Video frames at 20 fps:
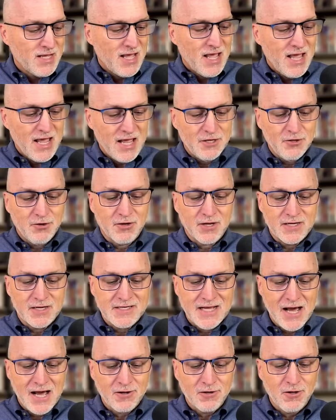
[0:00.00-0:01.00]
and you can
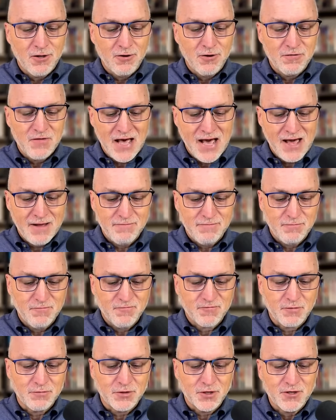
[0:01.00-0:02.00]
download that
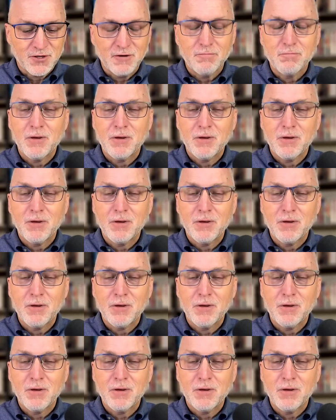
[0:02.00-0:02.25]
from the good